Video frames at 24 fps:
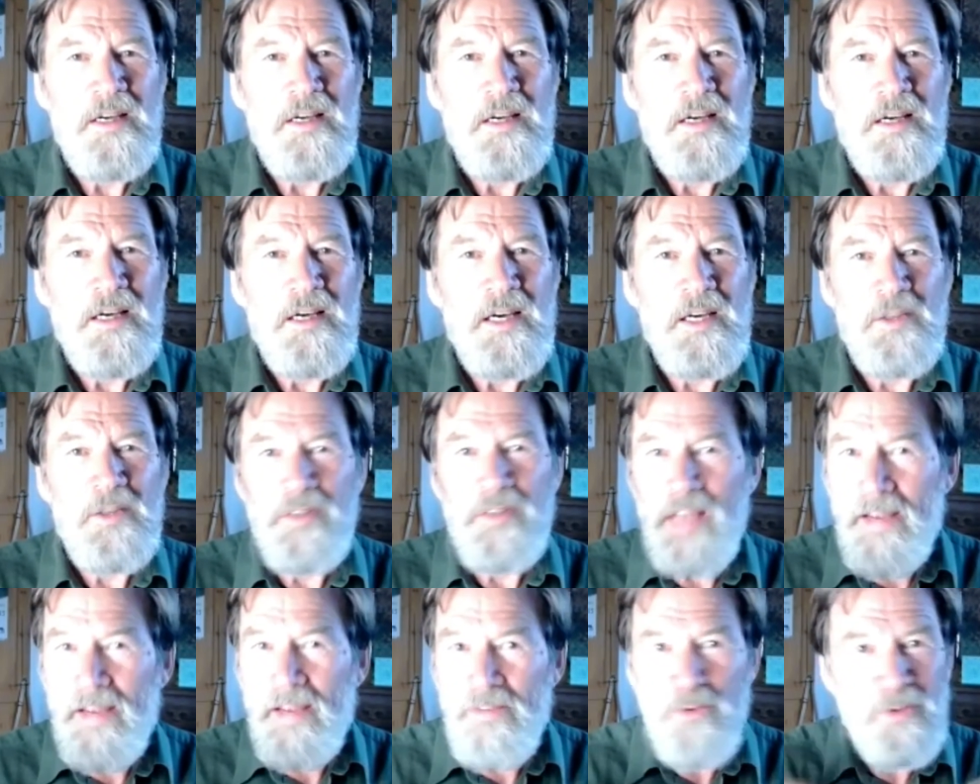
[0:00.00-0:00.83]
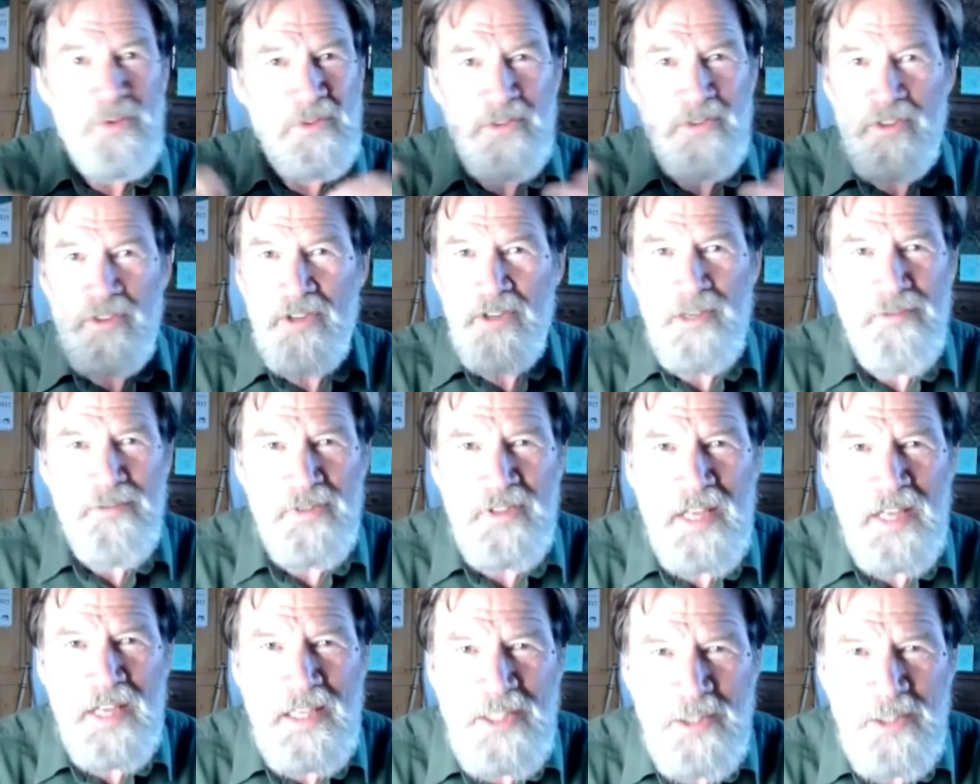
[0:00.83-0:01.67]
and everyone's looking for
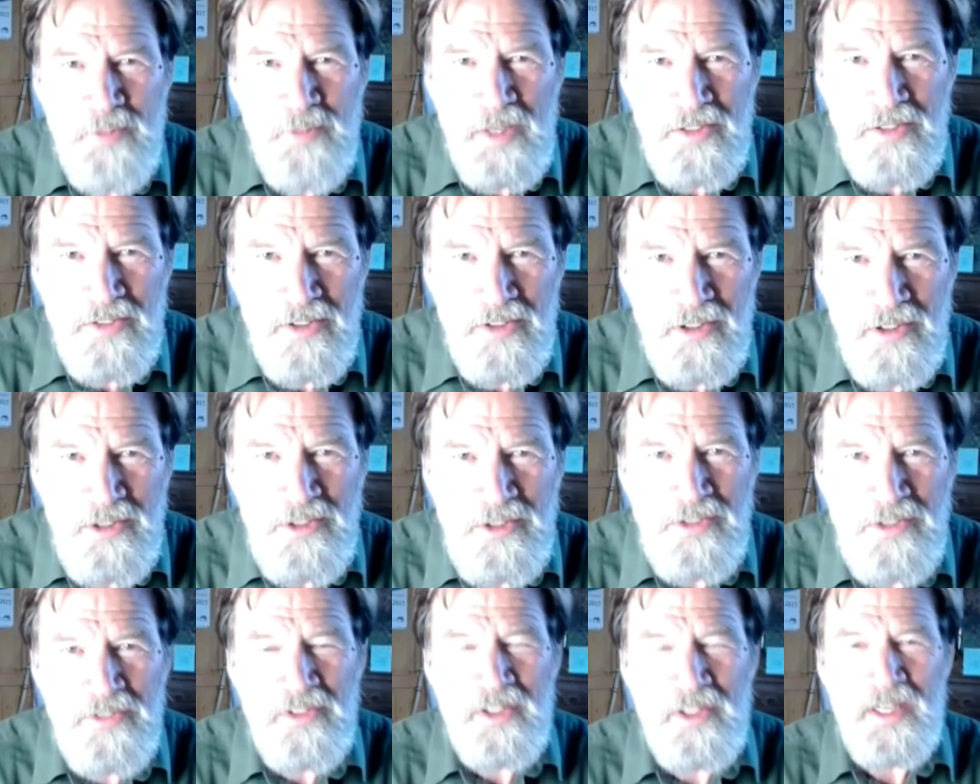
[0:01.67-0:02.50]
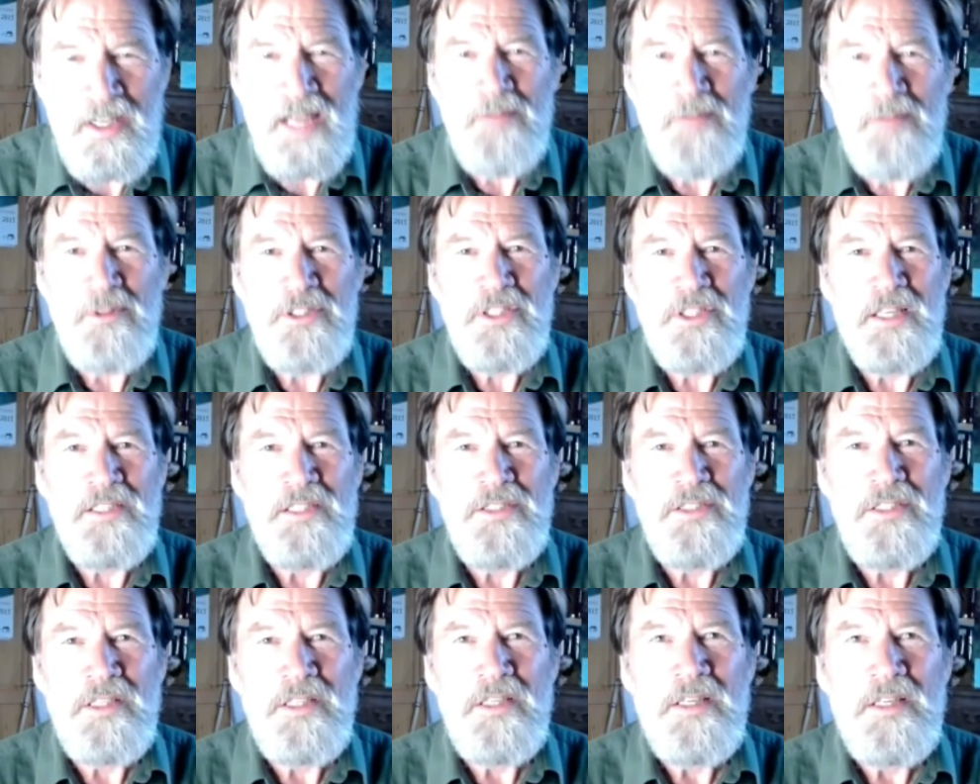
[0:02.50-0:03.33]
nature-based solutions to climate
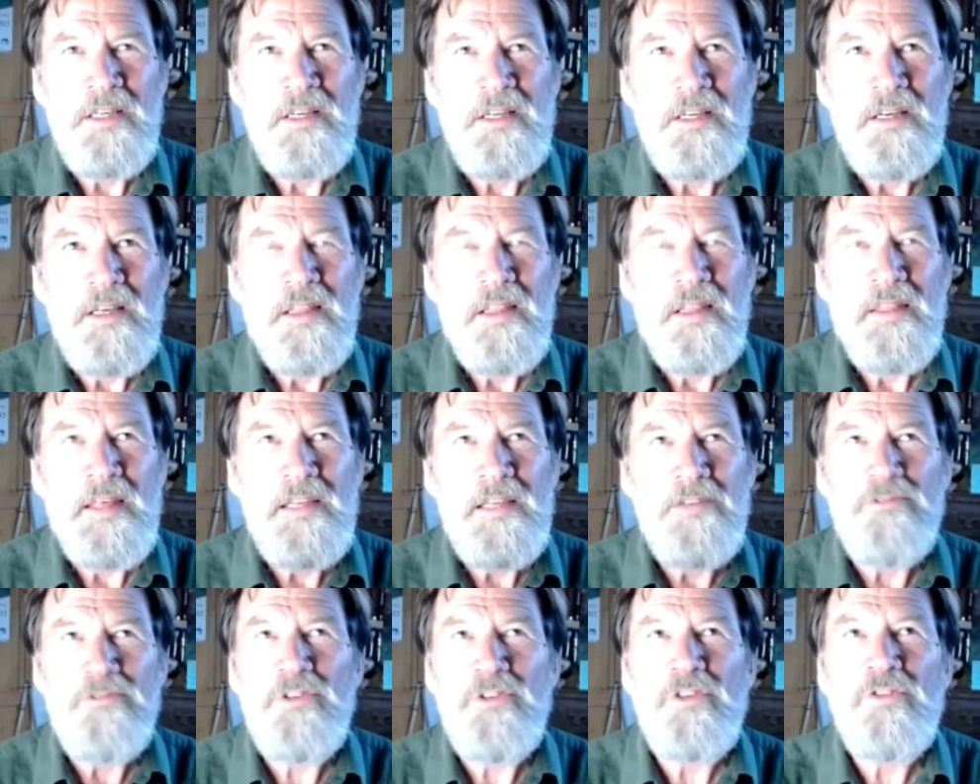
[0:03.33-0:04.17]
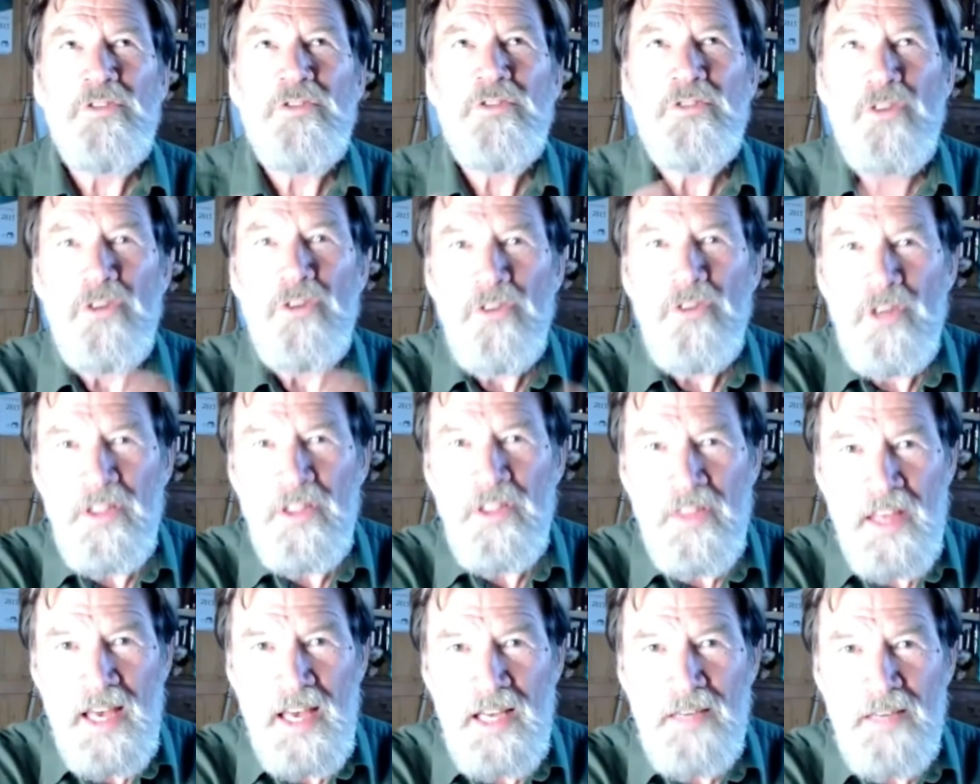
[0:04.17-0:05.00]
change, then
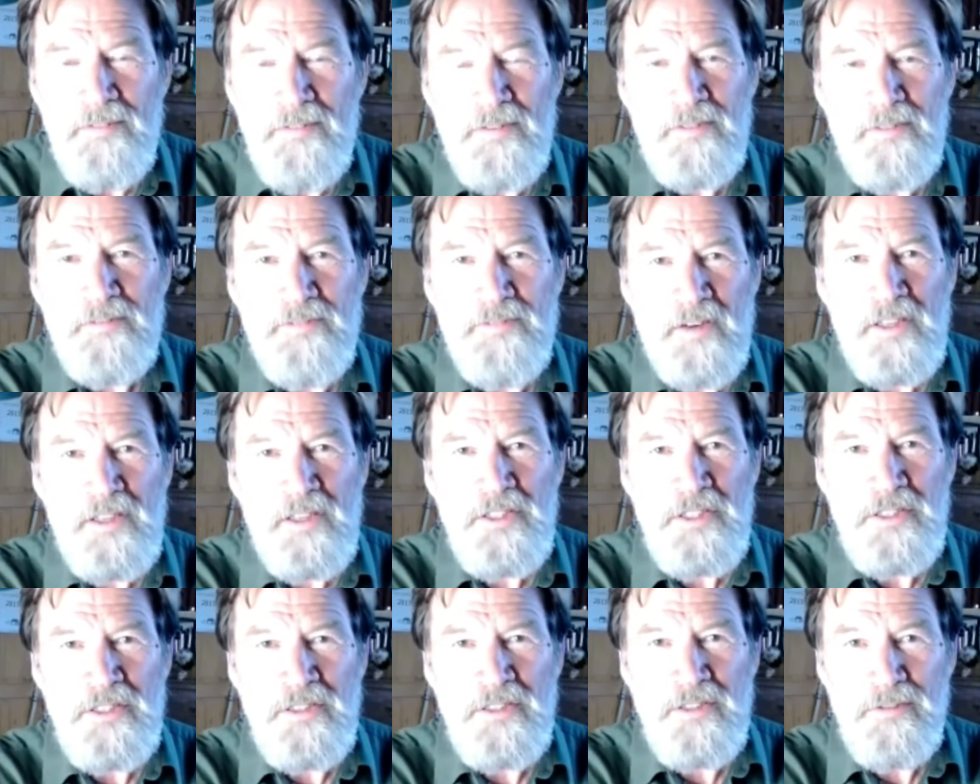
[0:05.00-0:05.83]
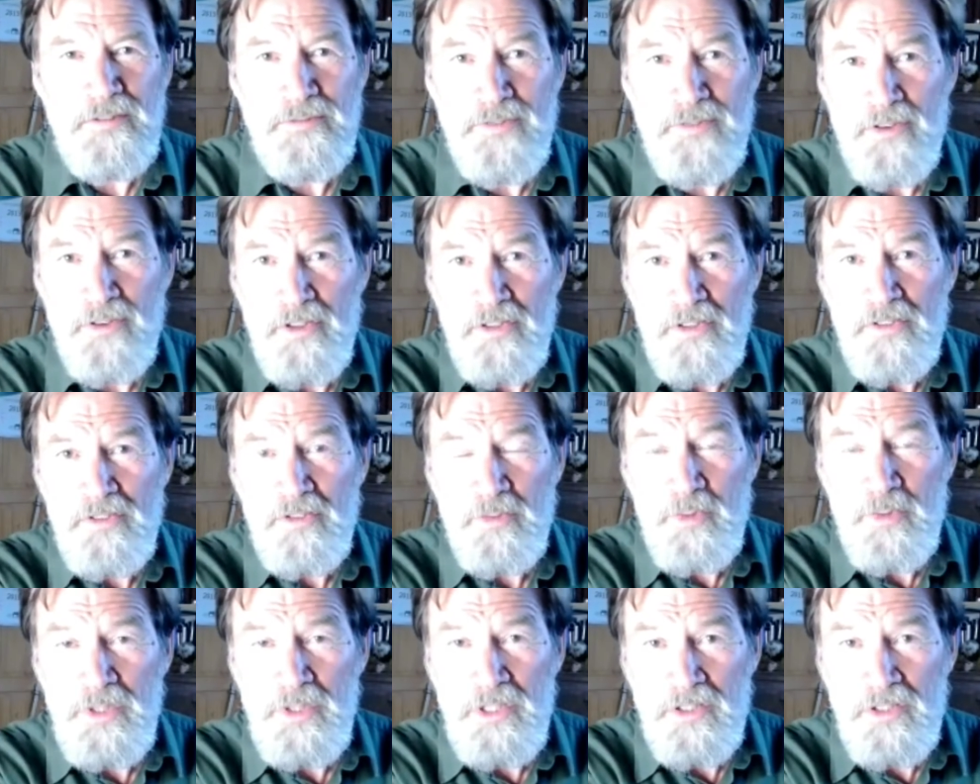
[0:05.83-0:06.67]
restoring the elephant function to
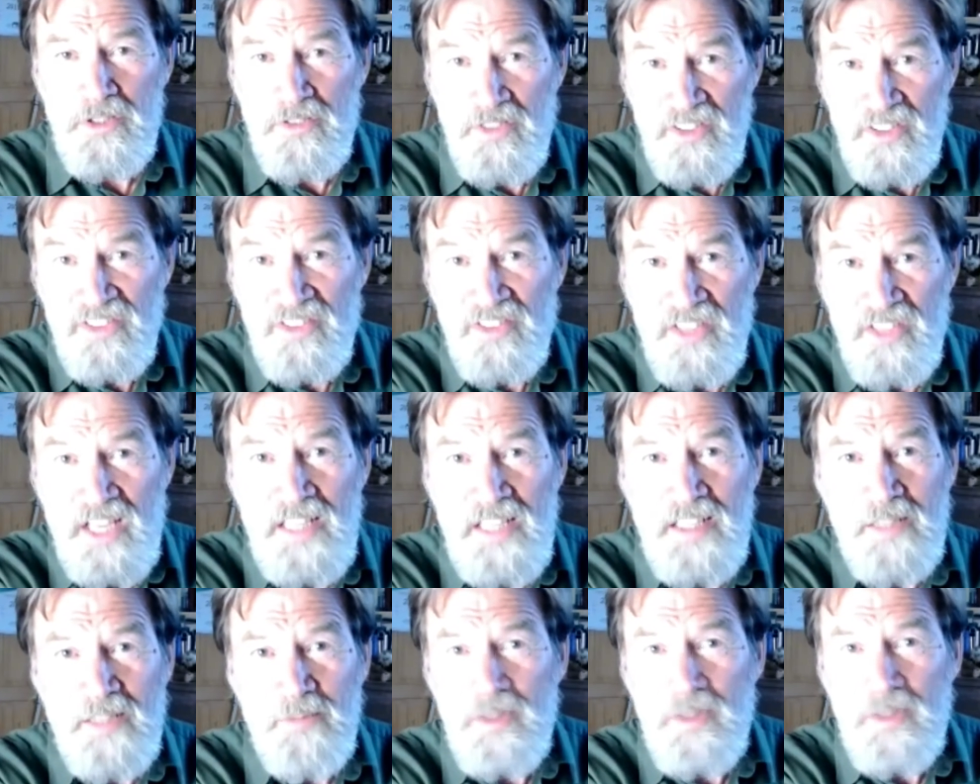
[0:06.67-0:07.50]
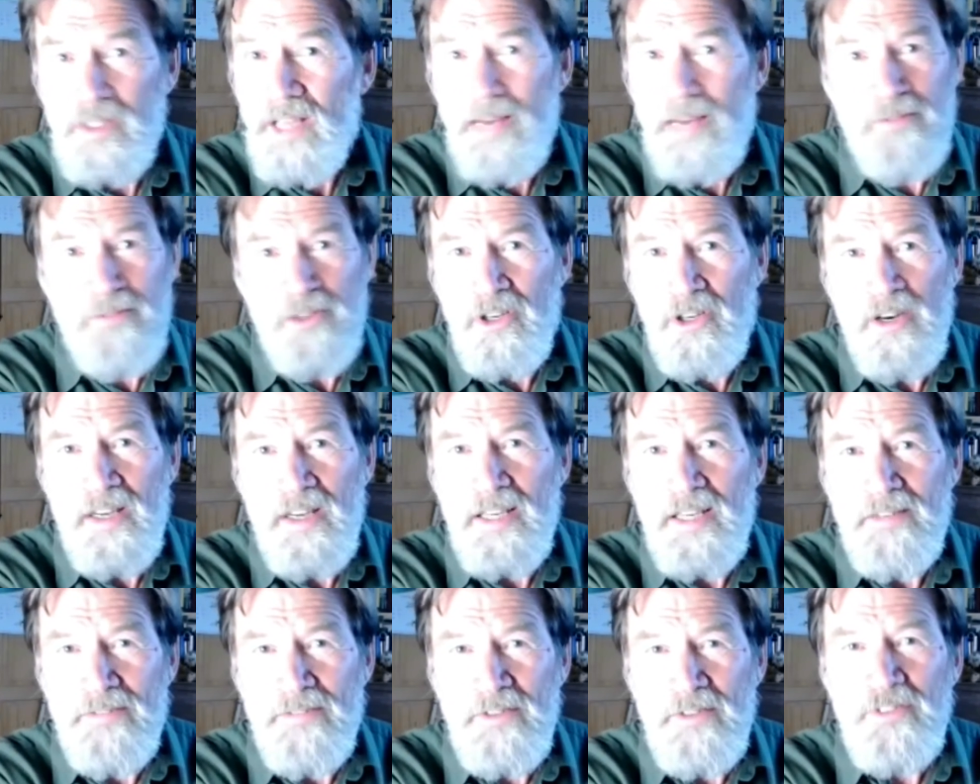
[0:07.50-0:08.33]
forests which are still standing but haven't got
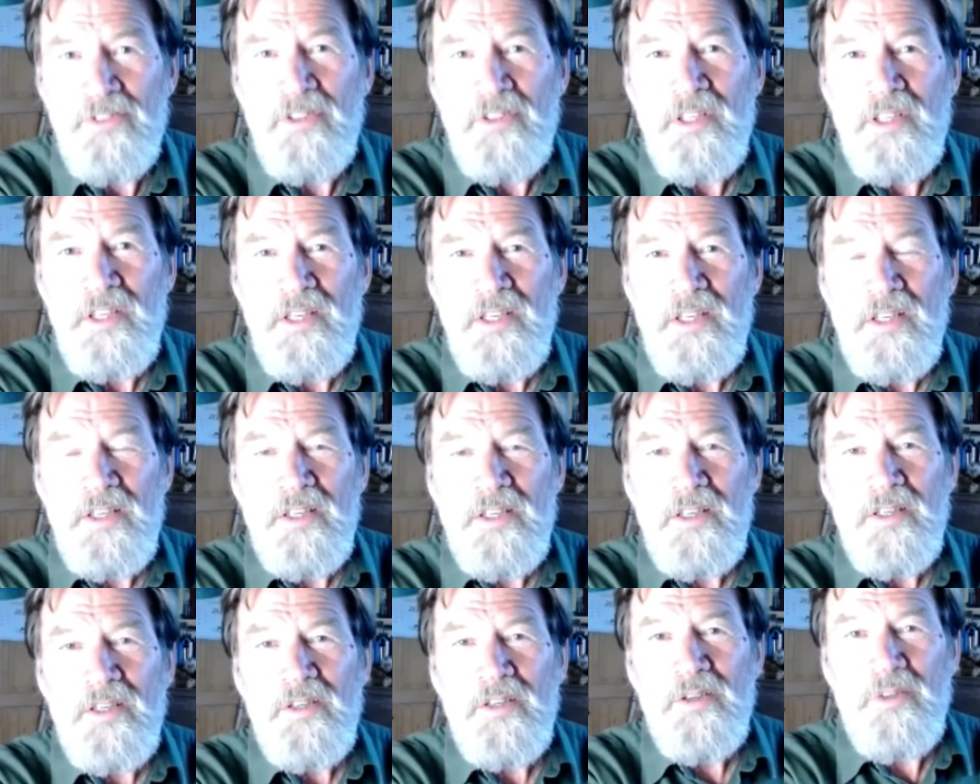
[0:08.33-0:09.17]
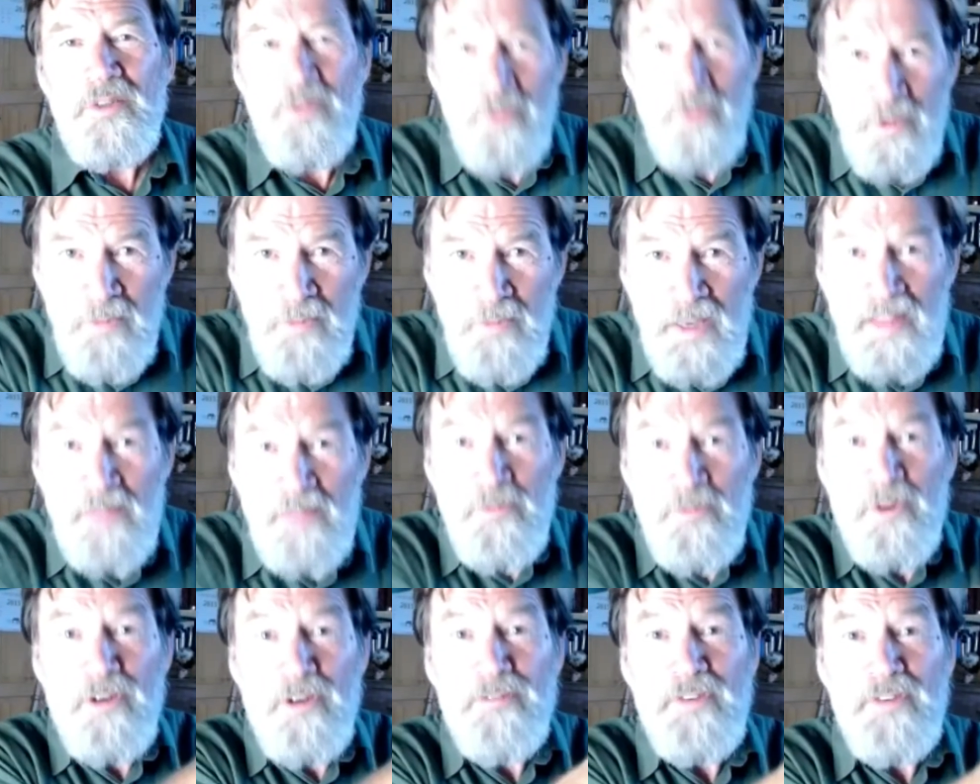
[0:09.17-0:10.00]
elephants would make them
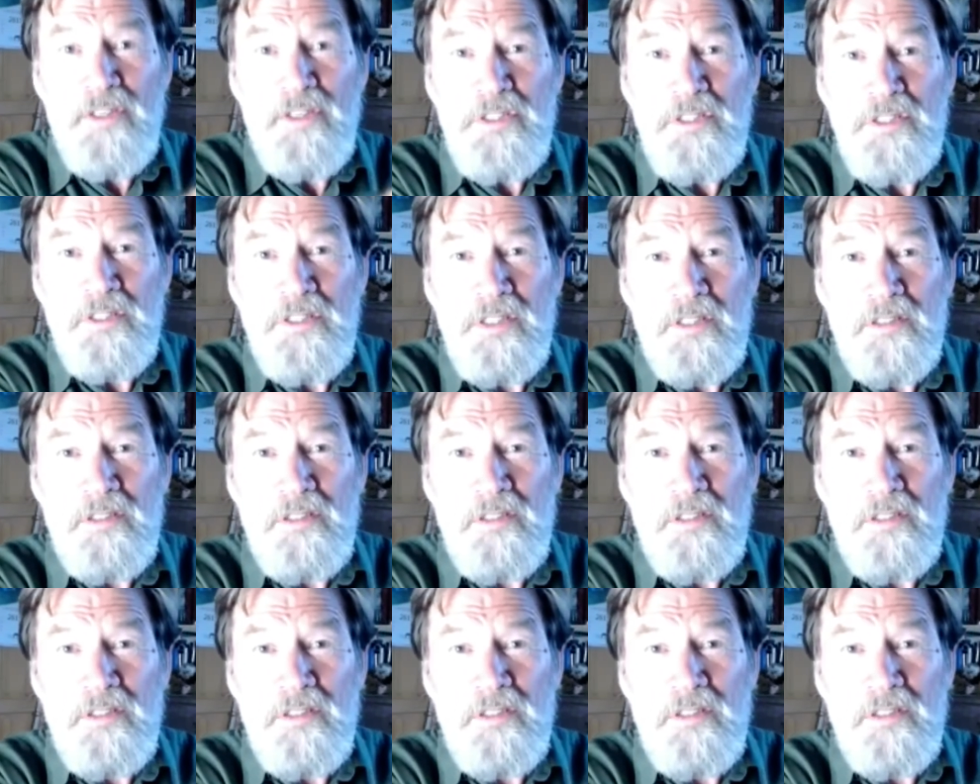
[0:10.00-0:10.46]
more efficient at